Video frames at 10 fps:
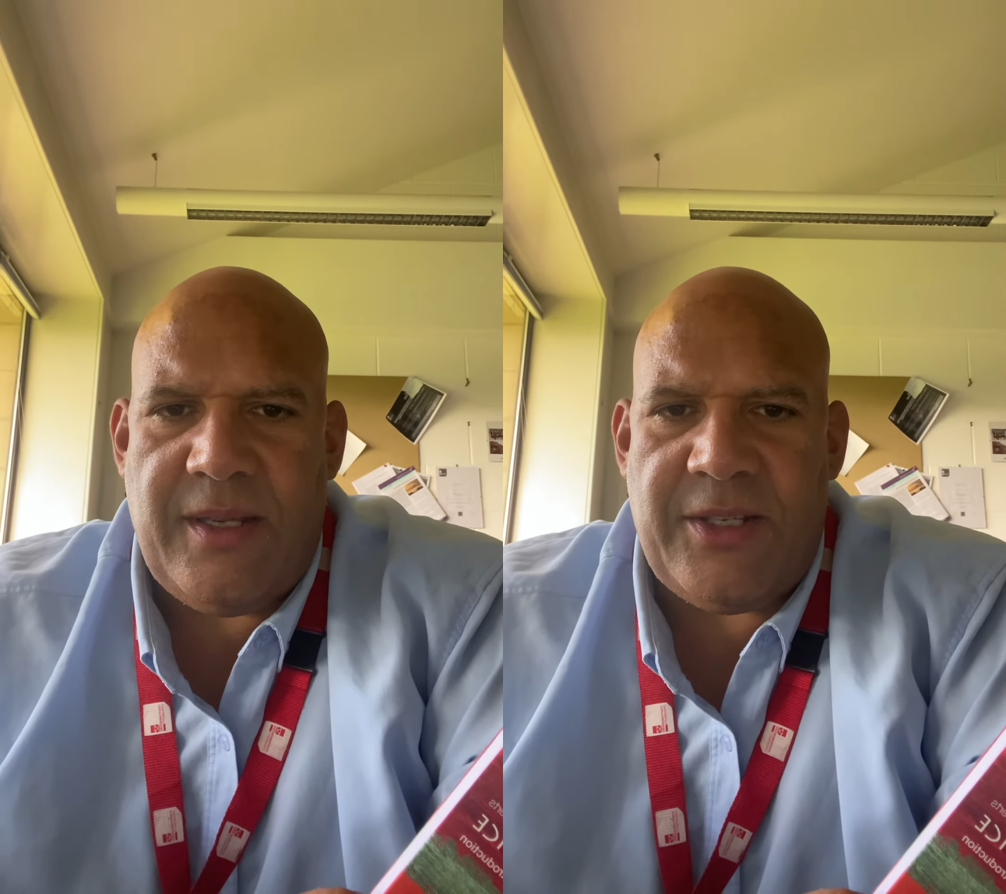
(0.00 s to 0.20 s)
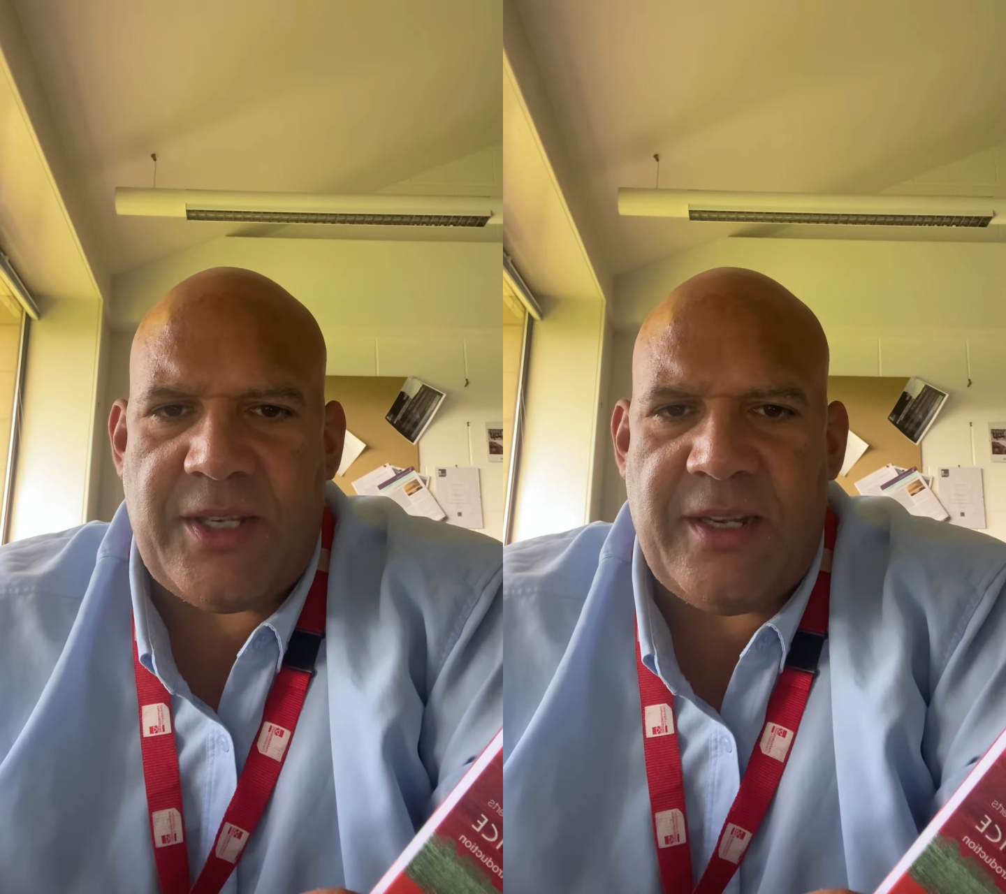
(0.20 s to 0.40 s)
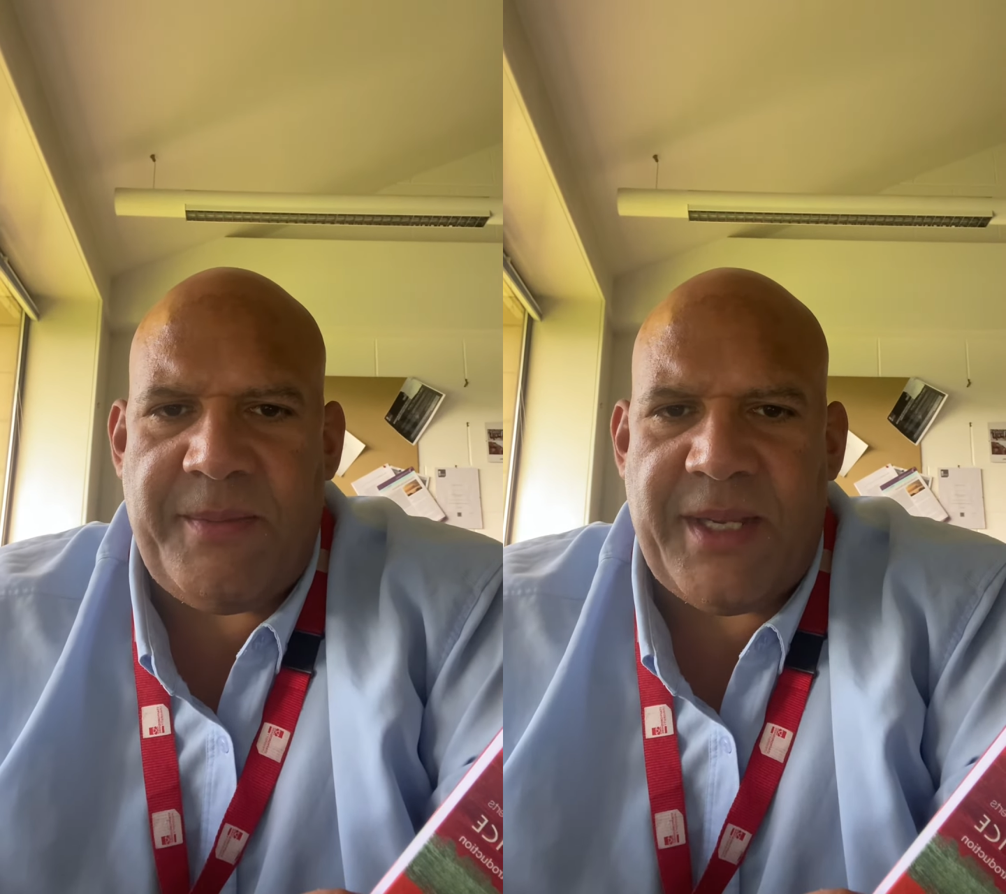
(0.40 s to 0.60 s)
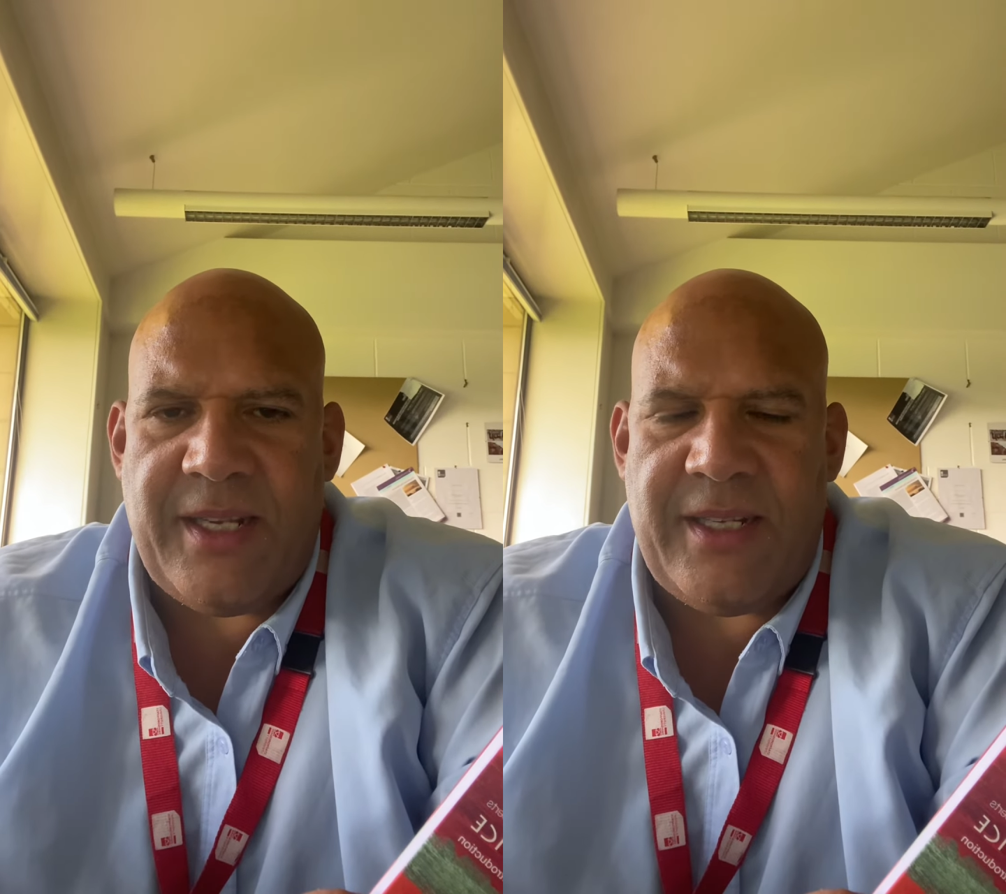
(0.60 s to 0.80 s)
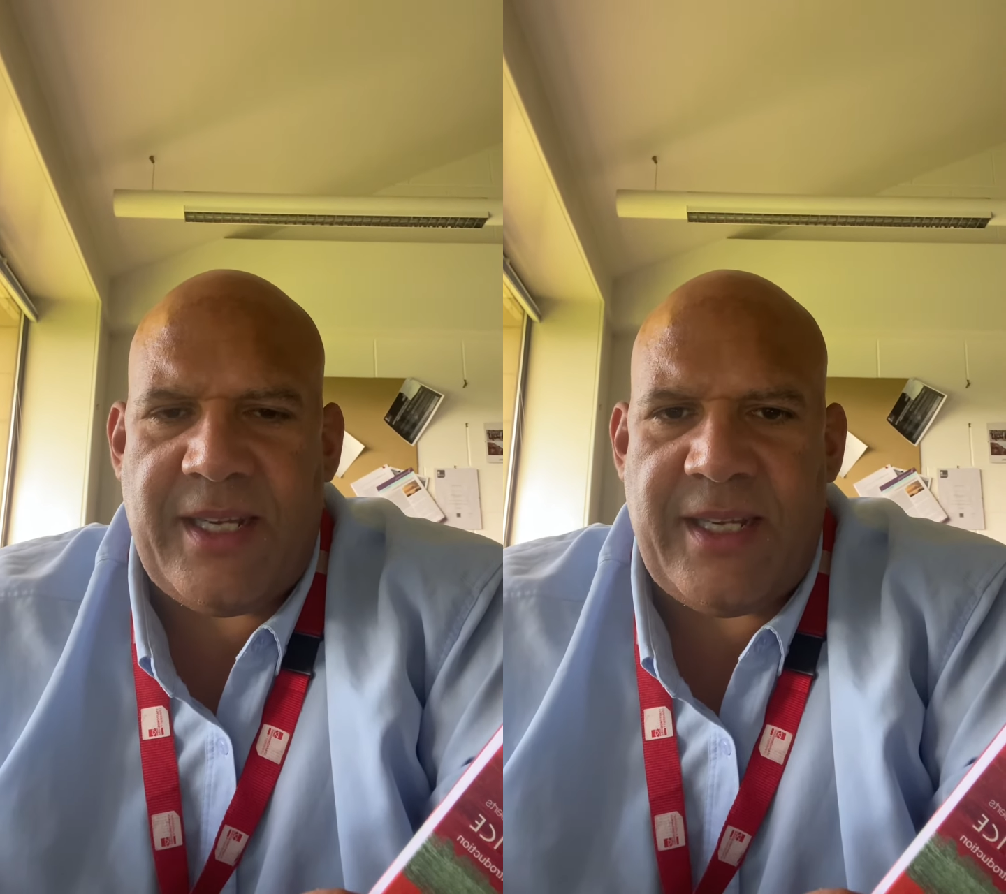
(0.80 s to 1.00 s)
is going to be
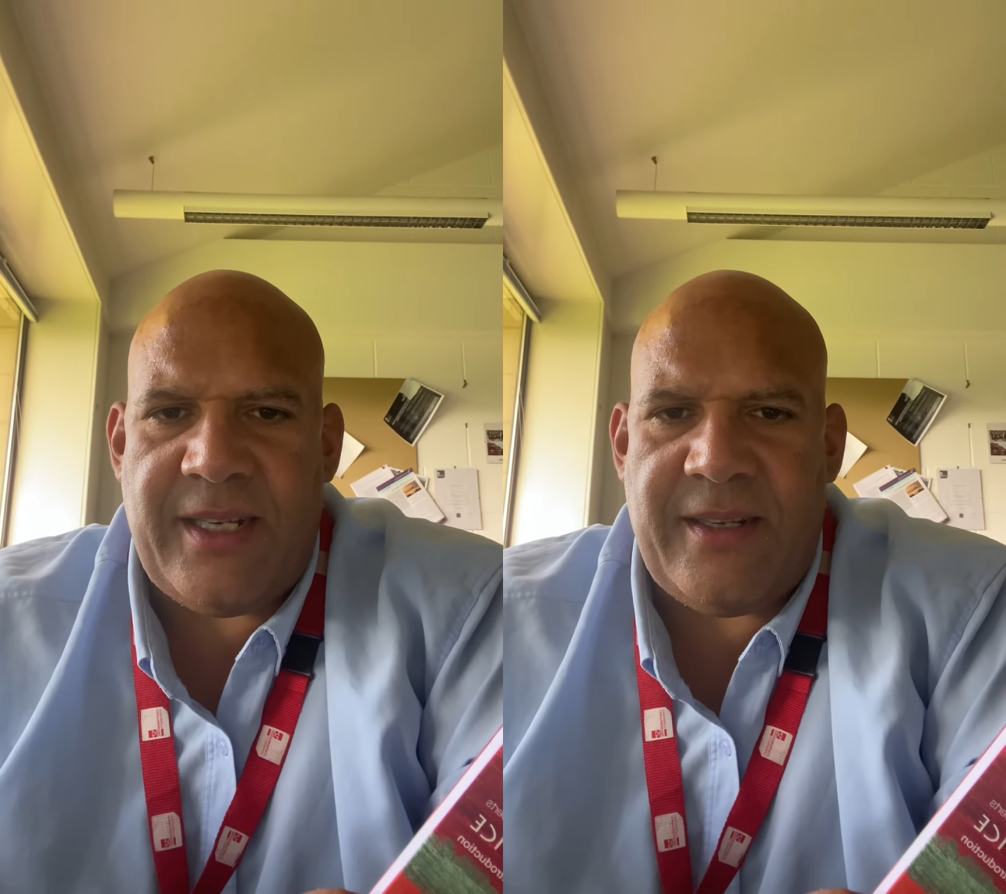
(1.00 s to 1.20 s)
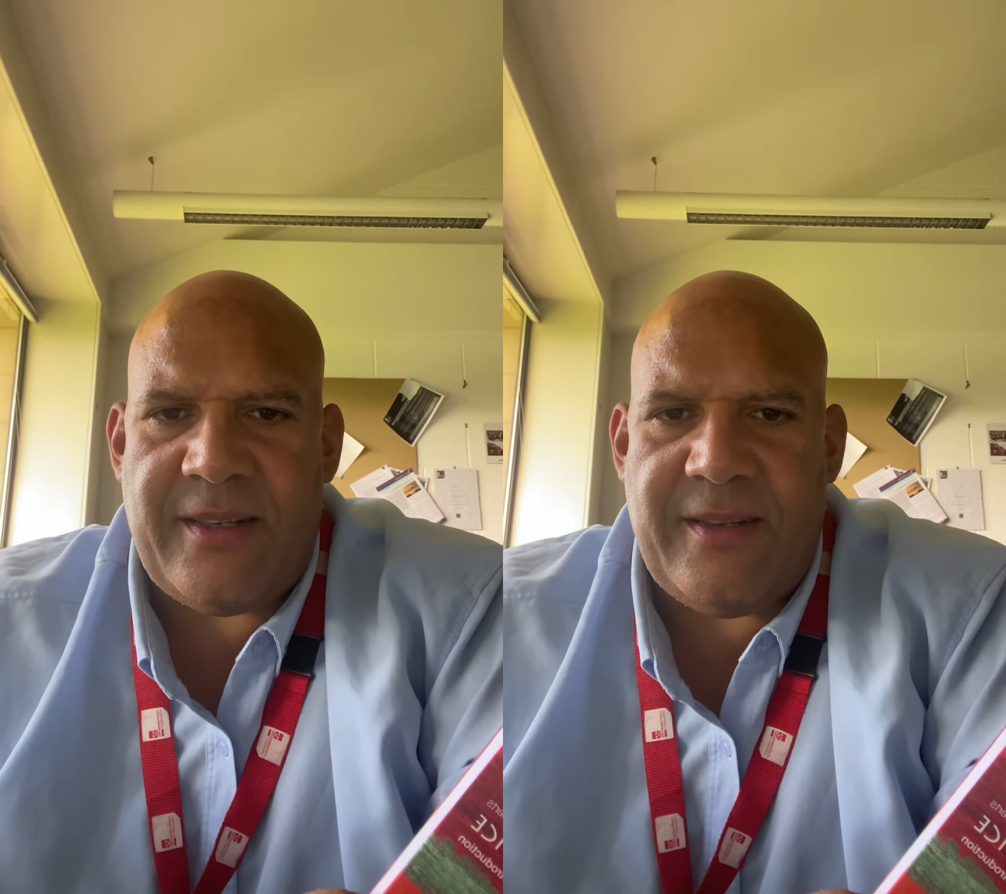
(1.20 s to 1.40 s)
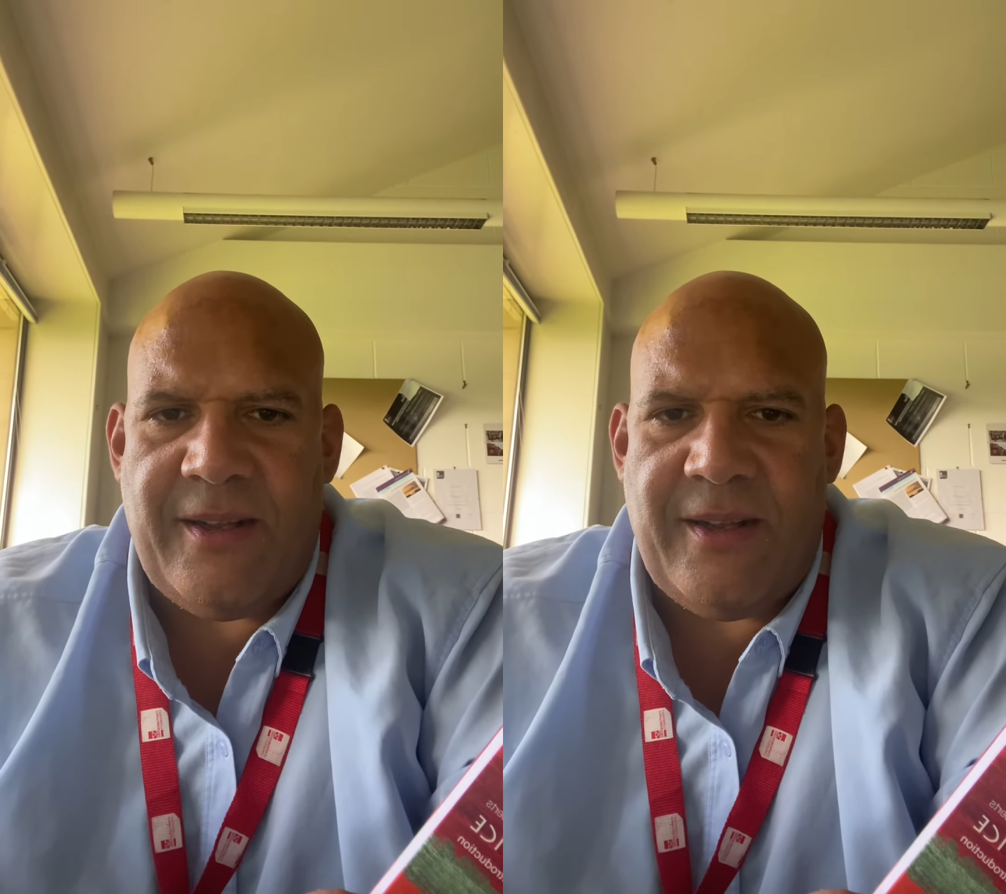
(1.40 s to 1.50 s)
contained